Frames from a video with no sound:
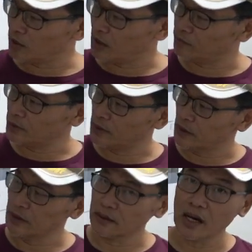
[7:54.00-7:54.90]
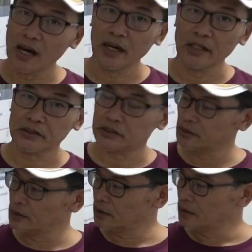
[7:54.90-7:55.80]
have a nice
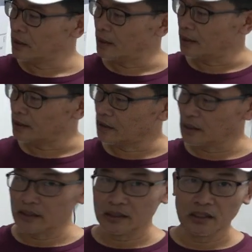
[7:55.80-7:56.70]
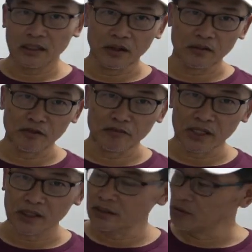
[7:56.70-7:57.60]
clear
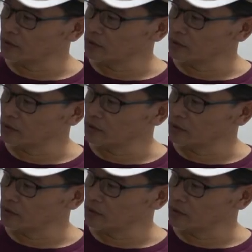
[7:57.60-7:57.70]
river,